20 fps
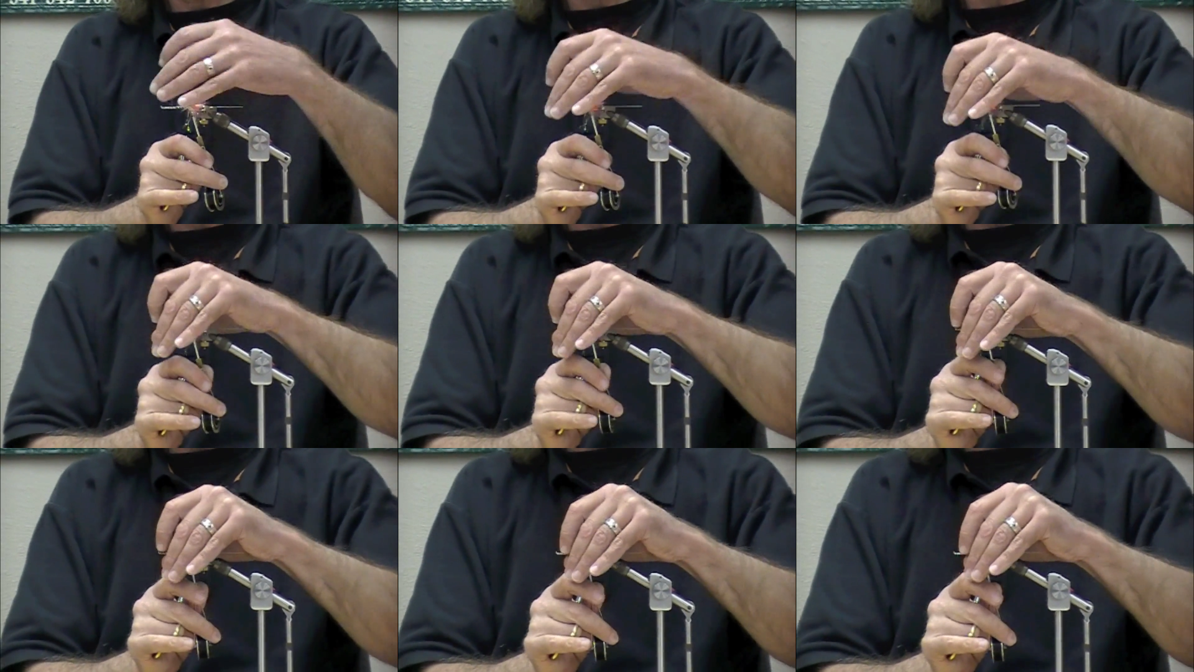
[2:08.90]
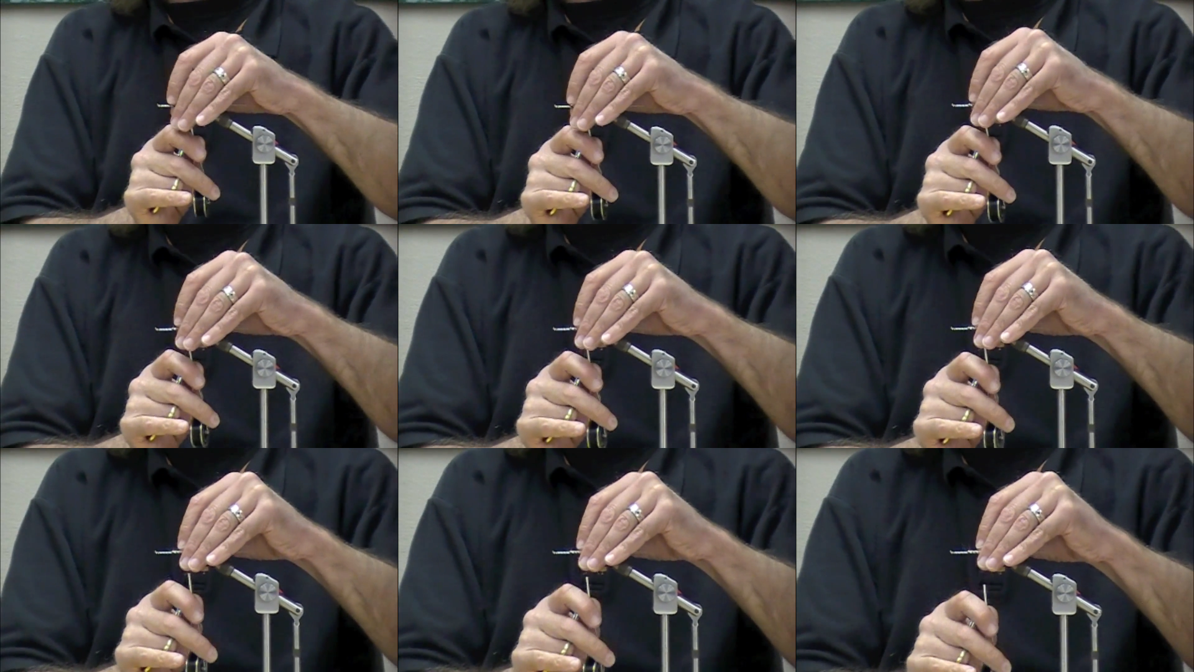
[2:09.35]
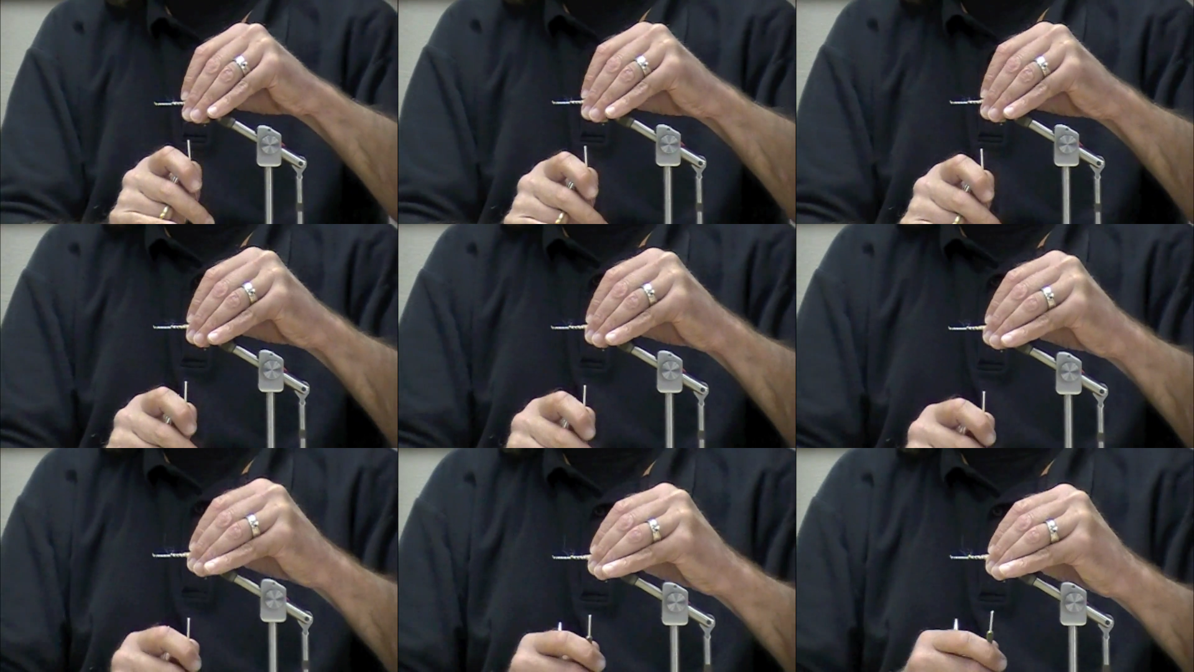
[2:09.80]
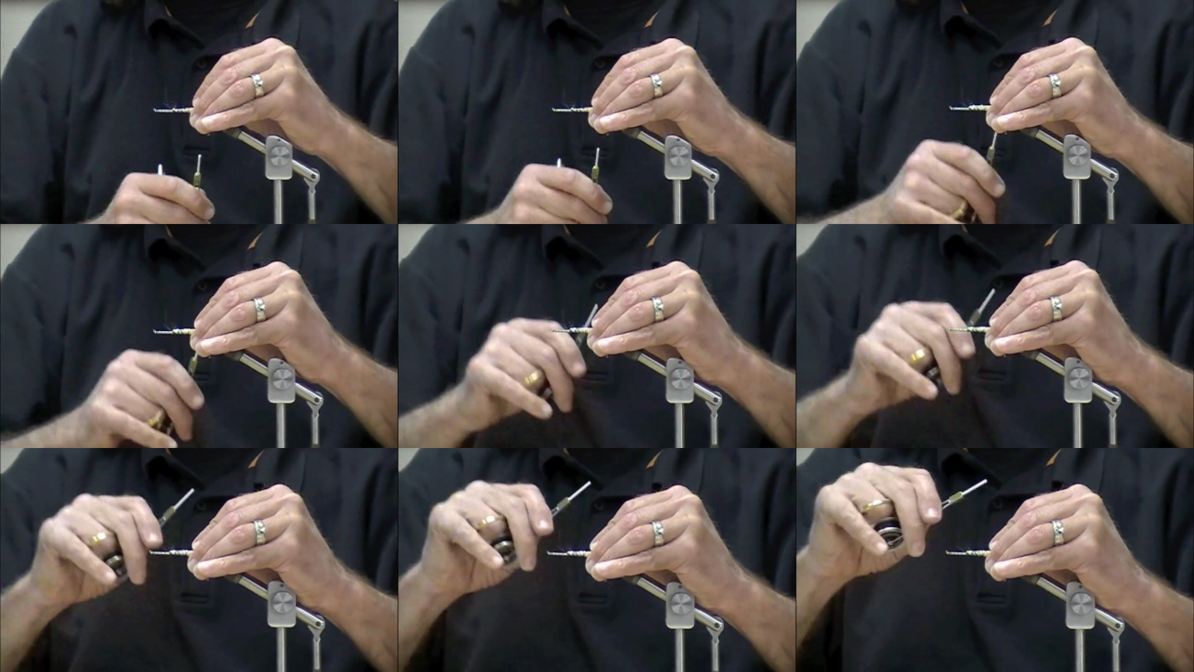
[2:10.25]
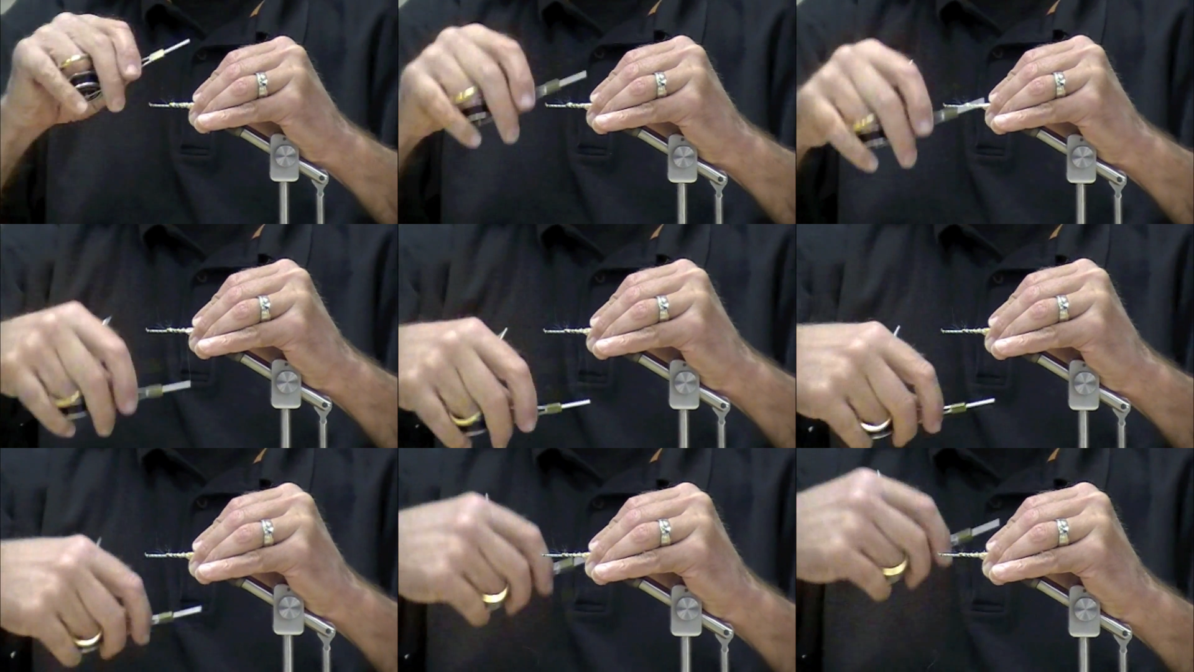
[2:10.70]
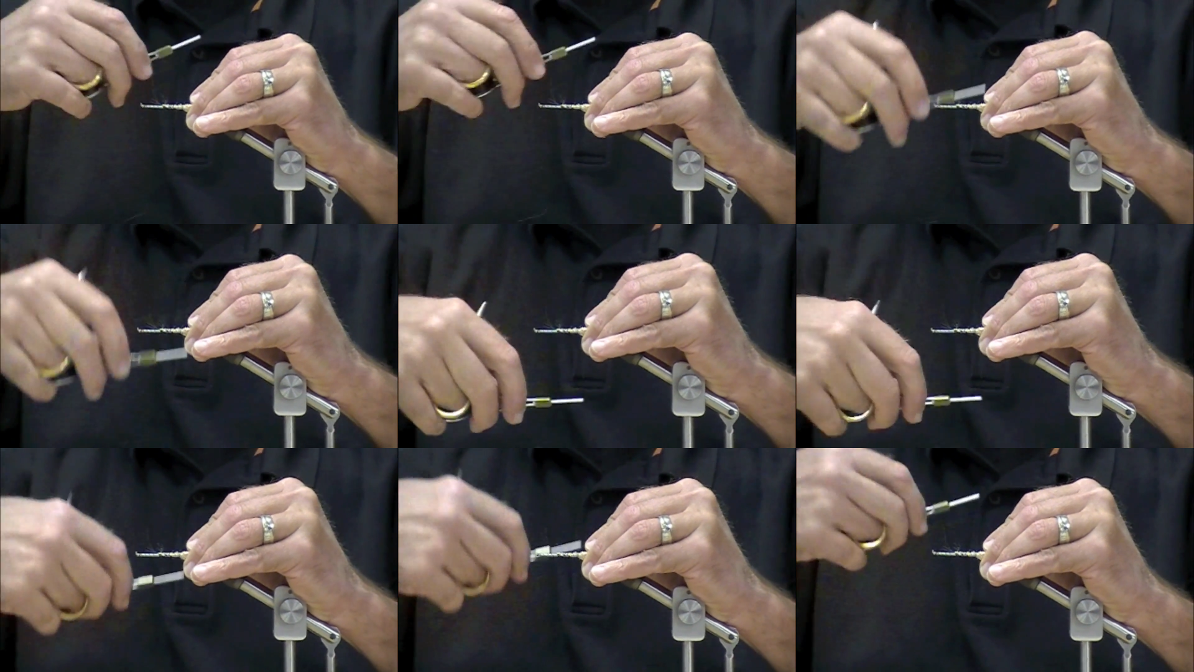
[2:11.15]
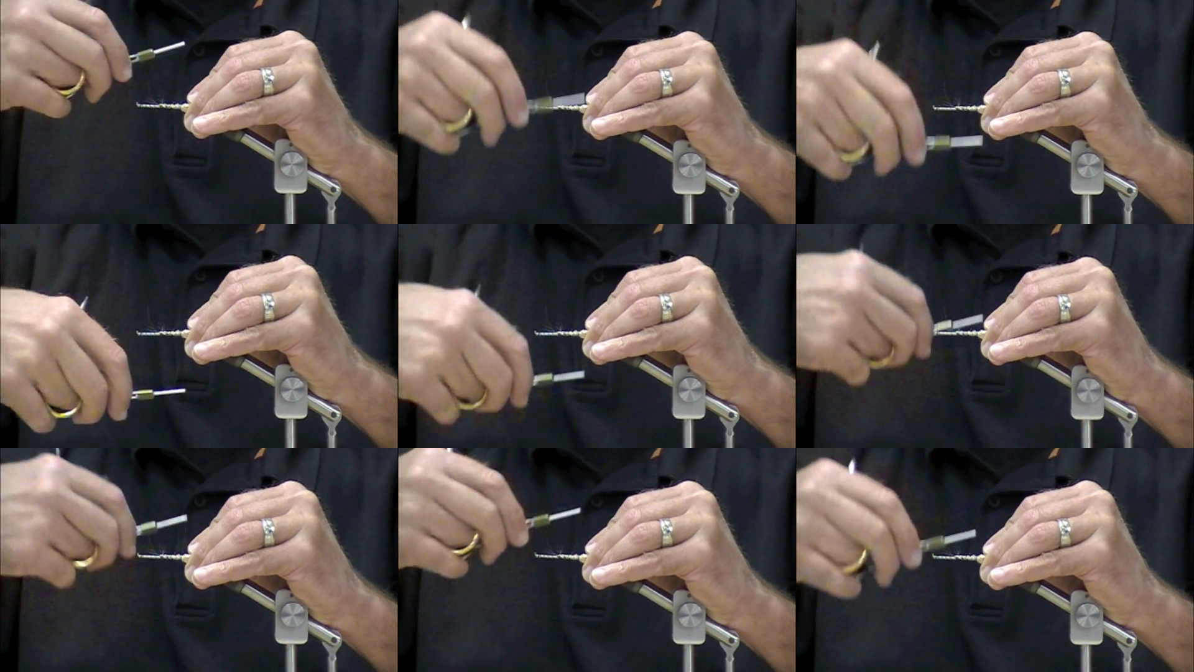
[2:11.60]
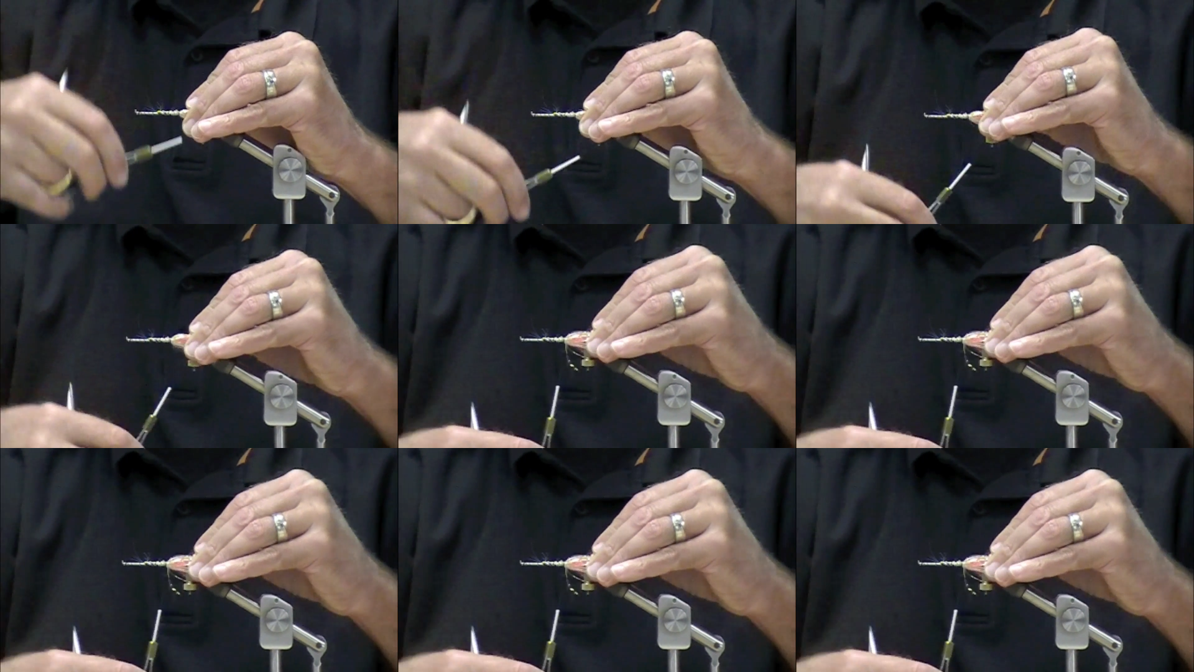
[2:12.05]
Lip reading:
Nobody's mouth can be seen.